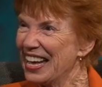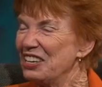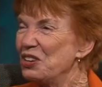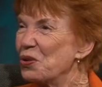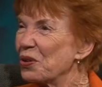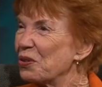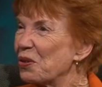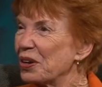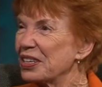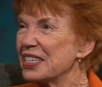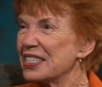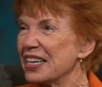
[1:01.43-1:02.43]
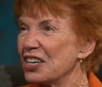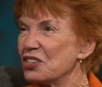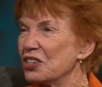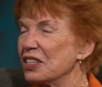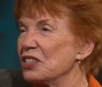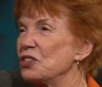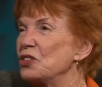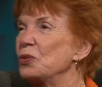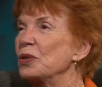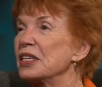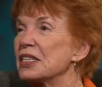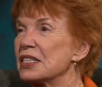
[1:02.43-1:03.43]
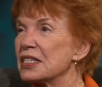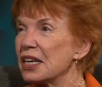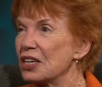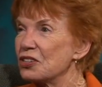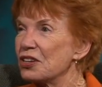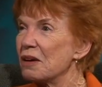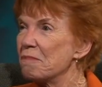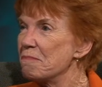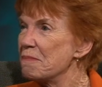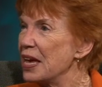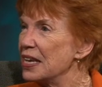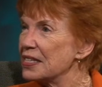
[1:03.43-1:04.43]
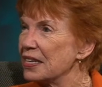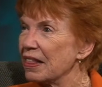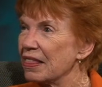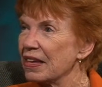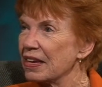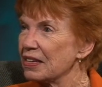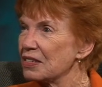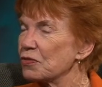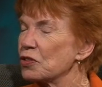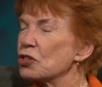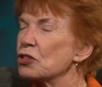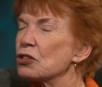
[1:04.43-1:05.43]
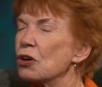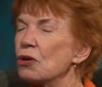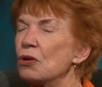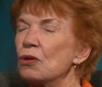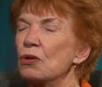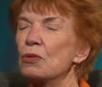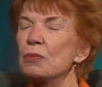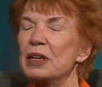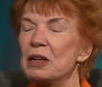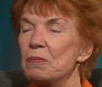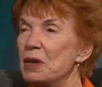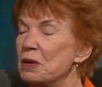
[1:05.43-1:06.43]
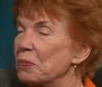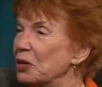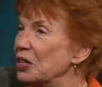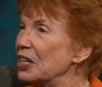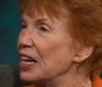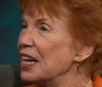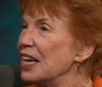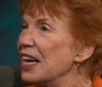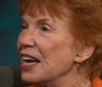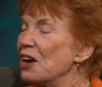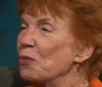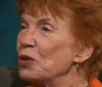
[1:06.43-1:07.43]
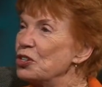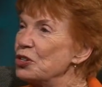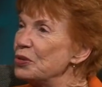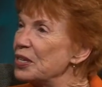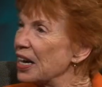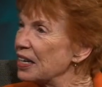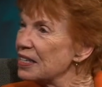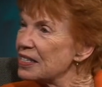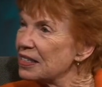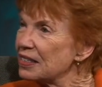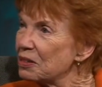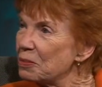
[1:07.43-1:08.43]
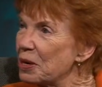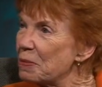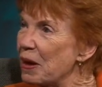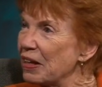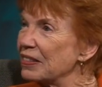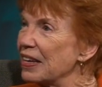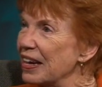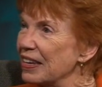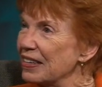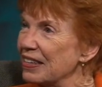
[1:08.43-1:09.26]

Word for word: Your organization is doing such amazing things for so many people. Would you tell us a little bit about that?